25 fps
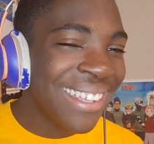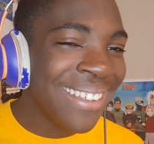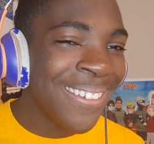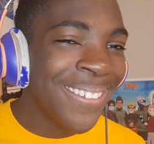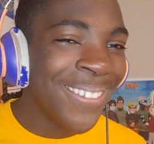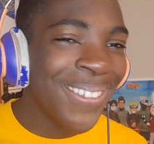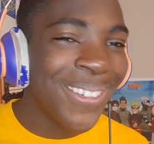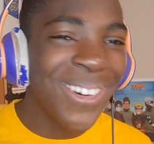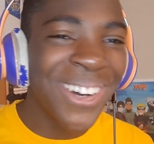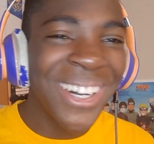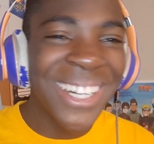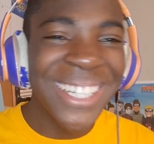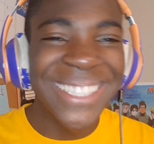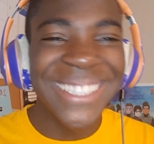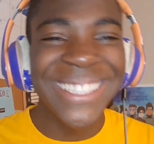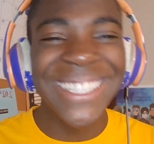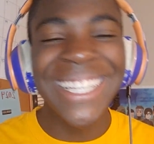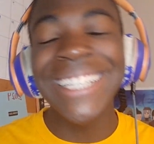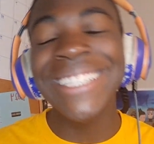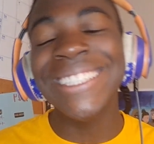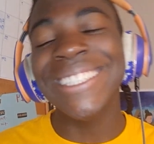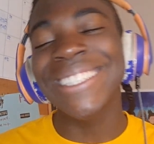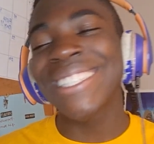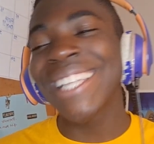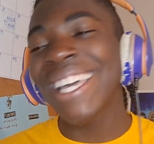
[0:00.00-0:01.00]
What?
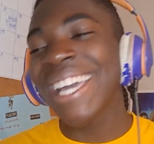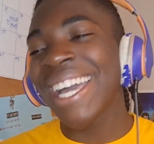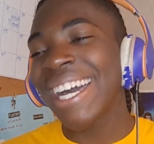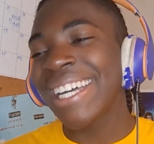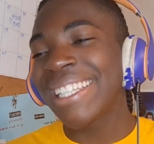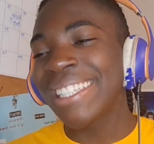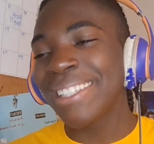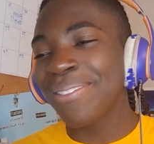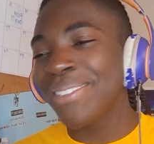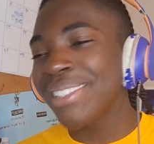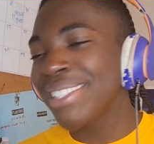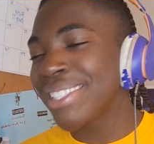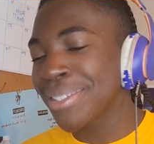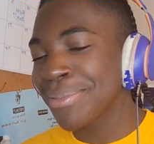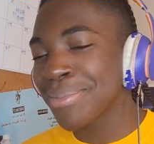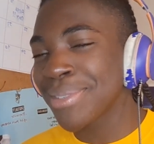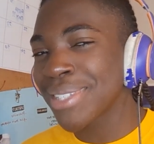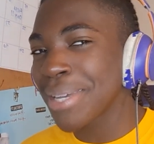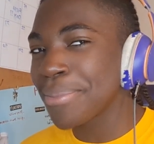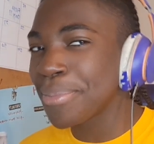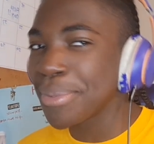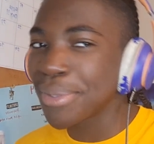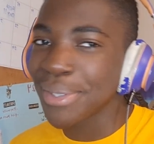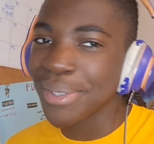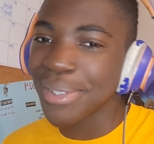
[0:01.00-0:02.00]
That had to be
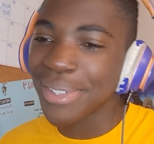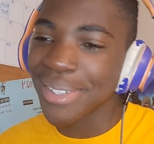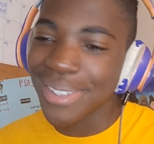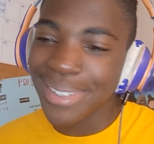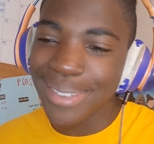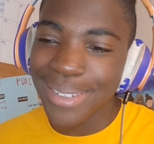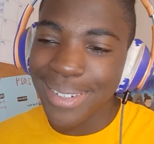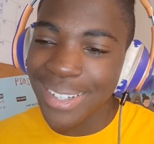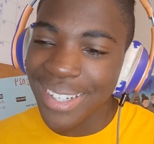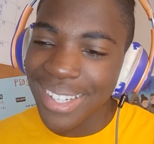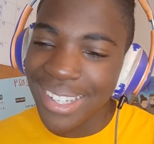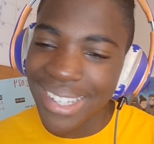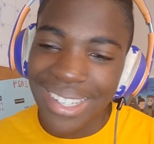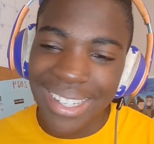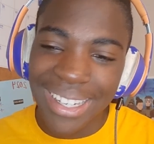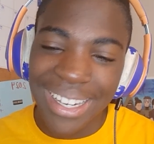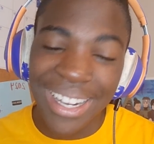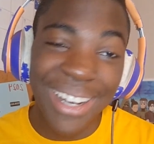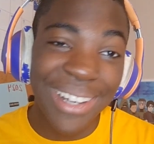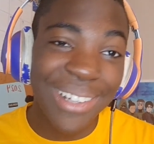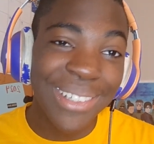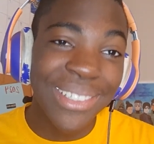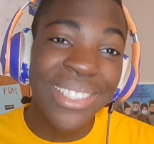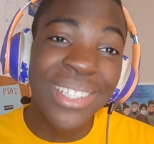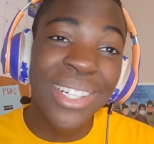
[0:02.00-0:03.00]
September.
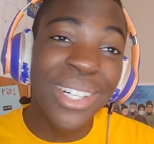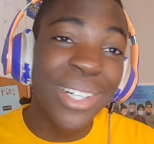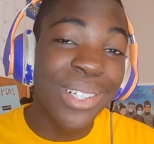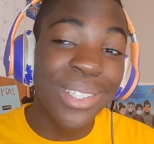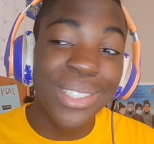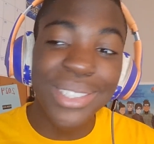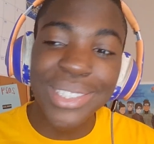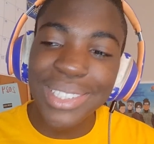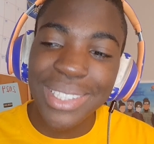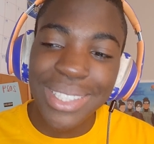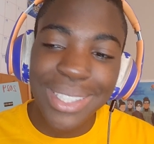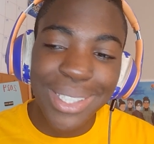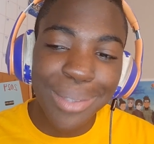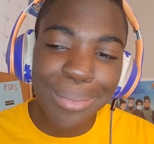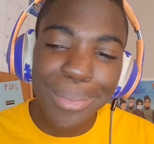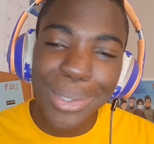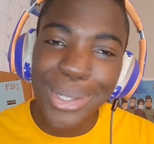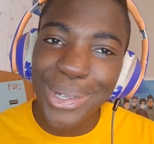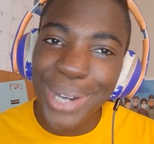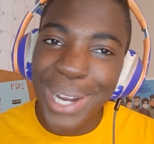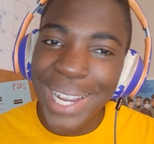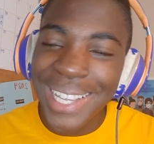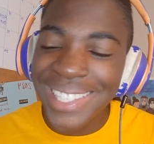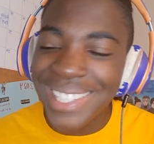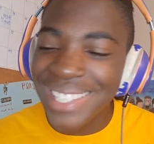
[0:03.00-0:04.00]
I don't know. It's a little bit
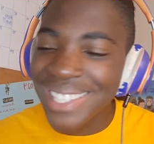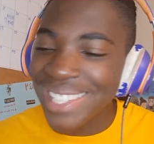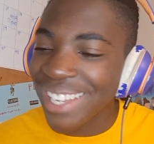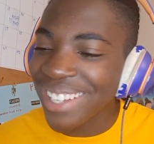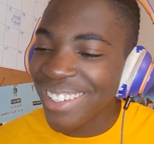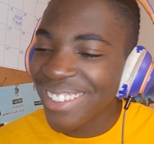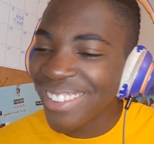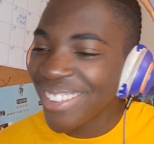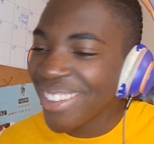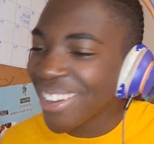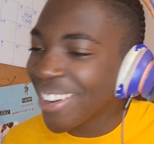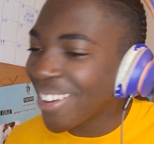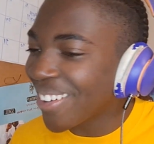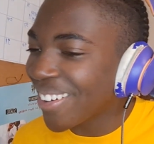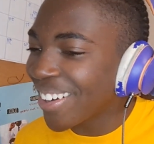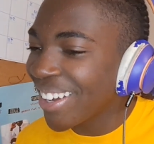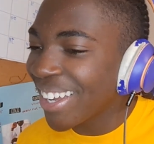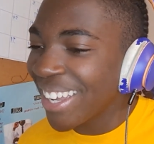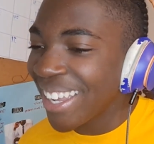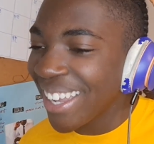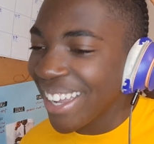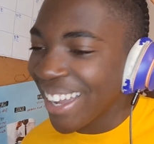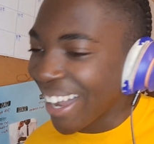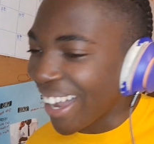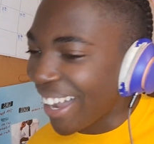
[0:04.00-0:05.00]
racist. I don't know.
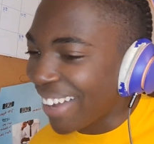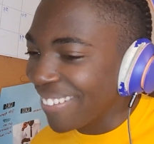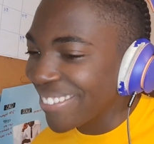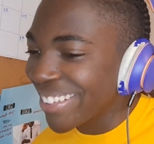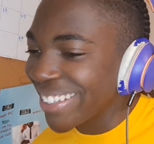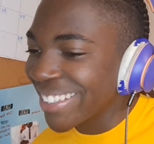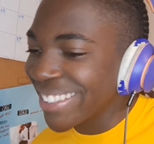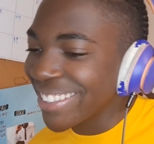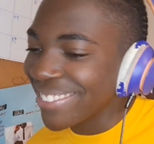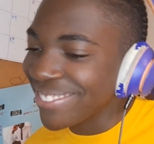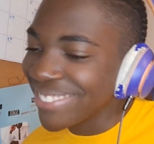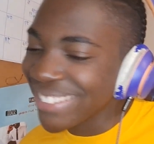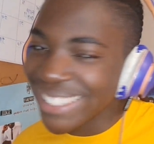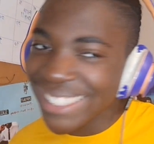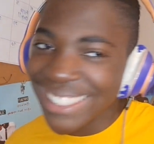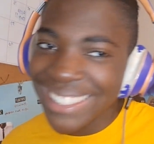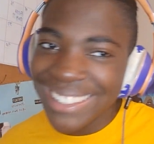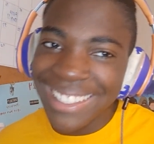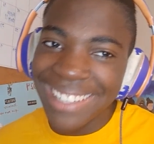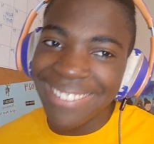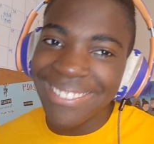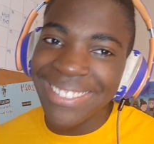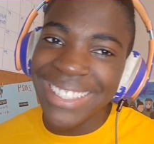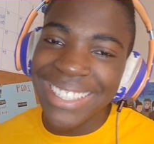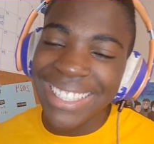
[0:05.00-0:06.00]
I
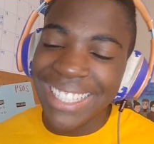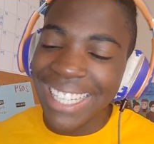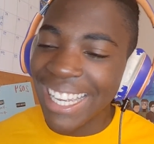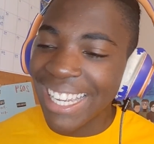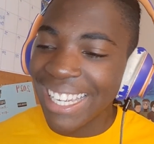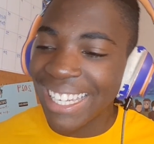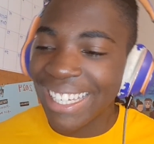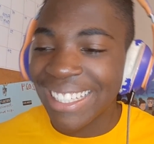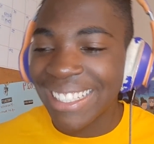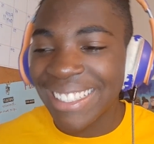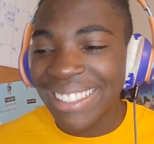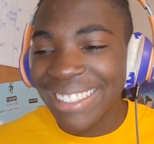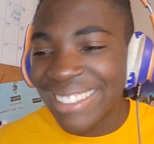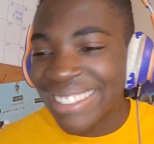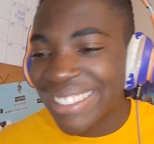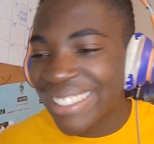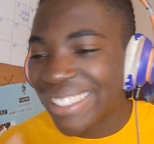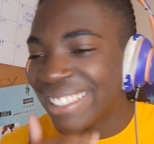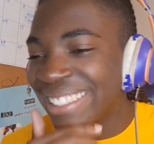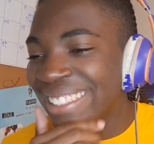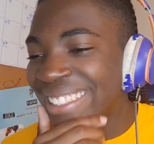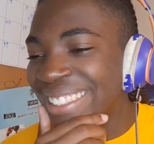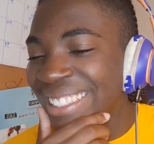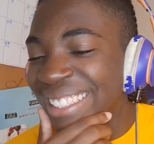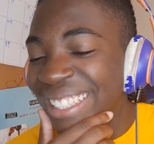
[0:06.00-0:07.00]
mean, hey.
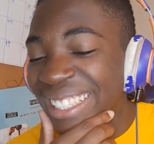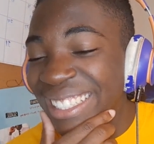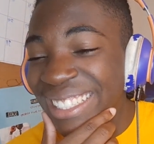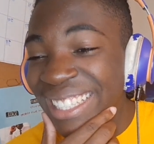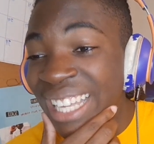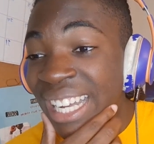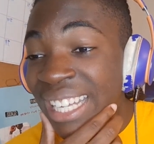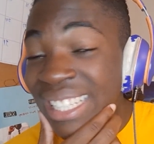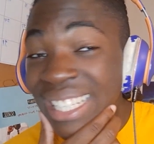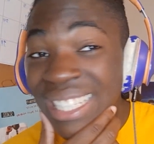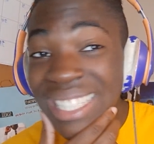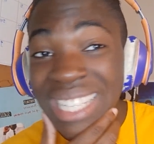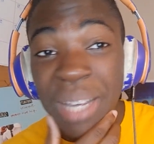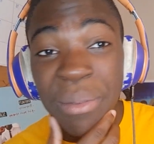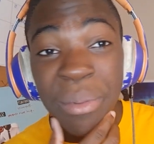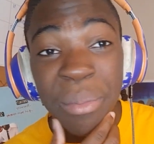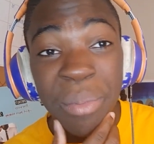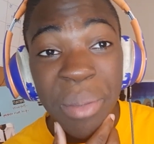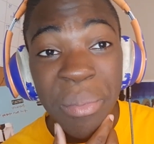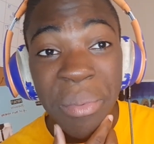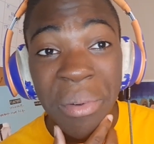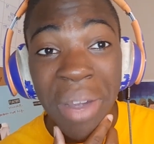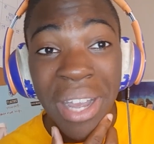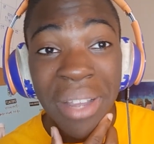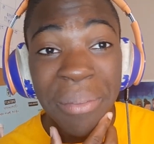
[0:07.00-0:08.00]
Not the type of
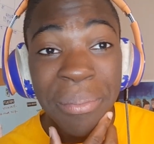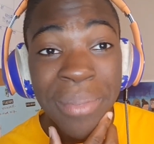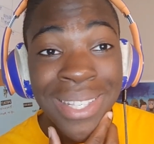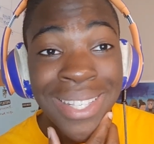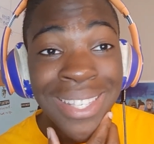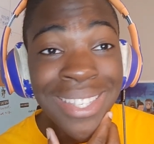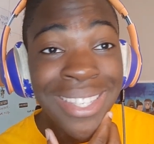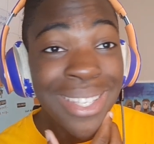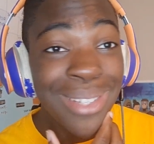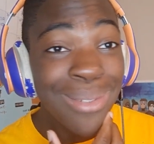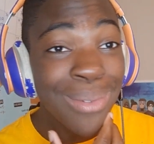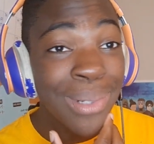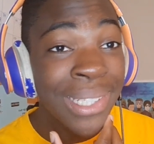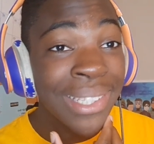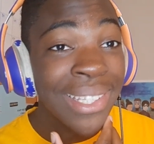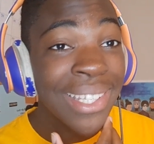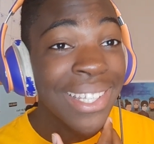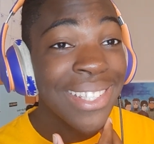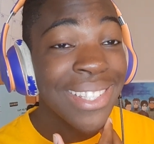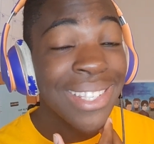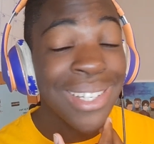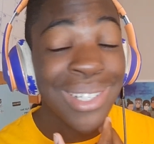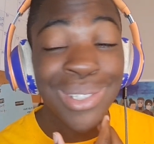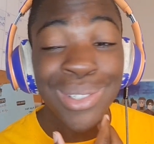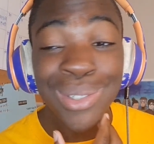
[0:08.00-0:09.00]
people I'd be seen with
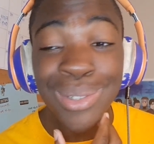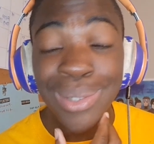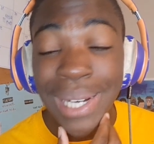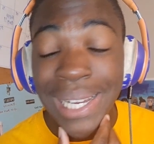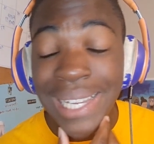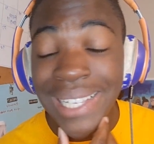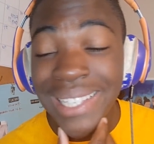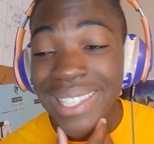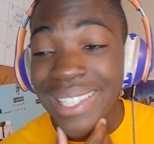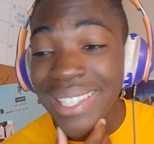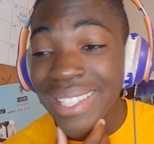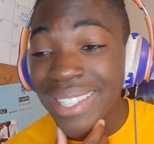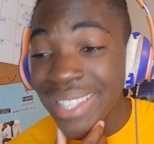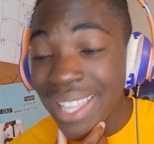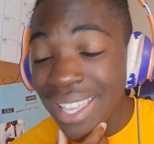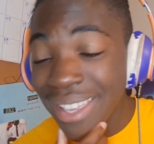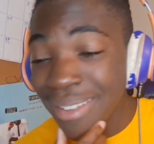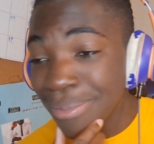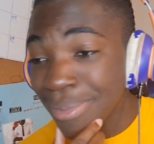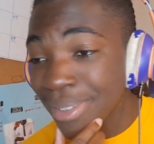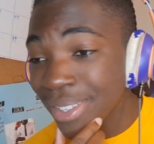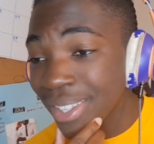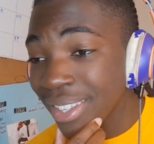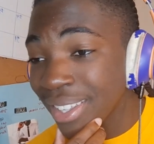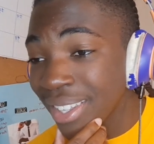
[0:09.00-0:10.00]
is a crazy
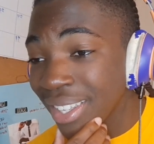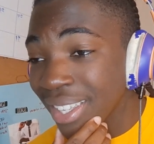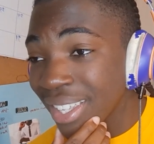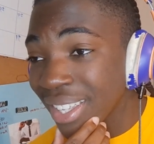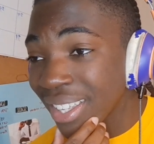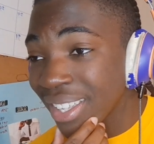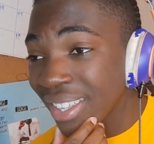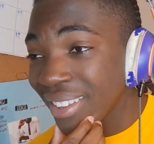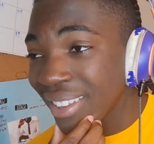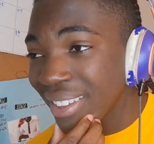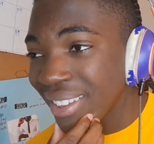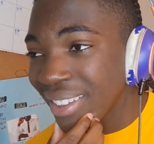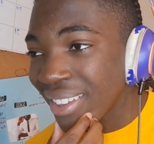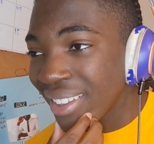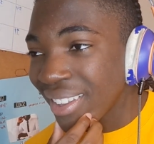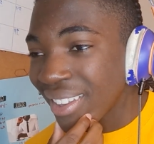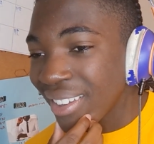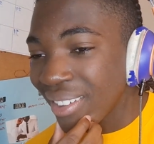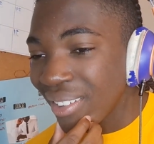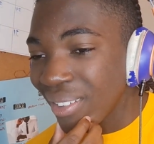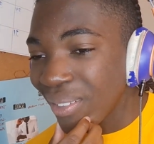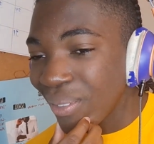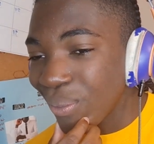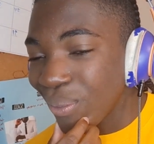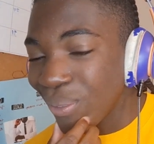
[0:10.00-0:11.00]
statement.
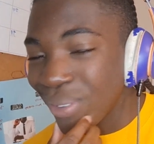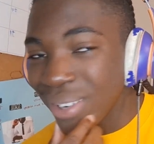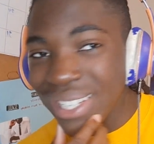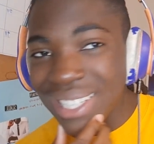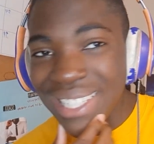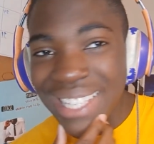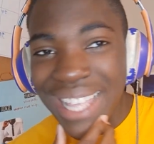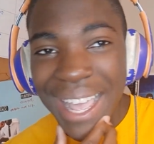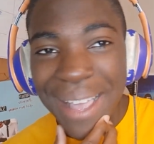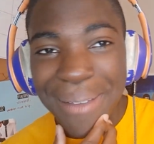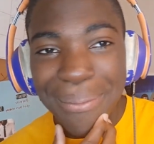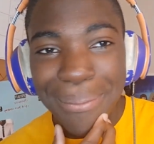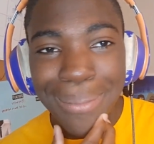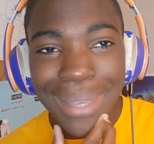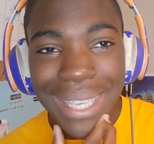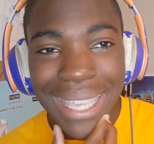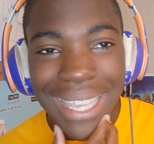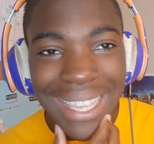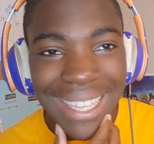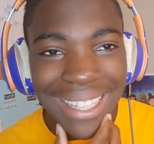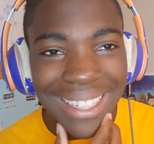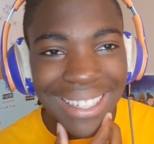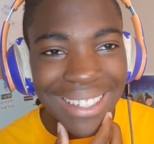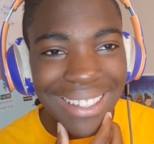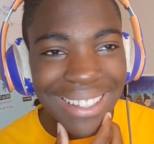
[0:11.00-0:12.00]
What does that
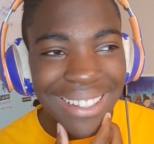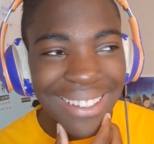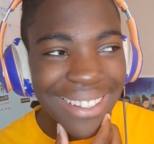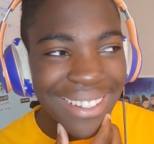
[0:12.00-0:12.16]
mean?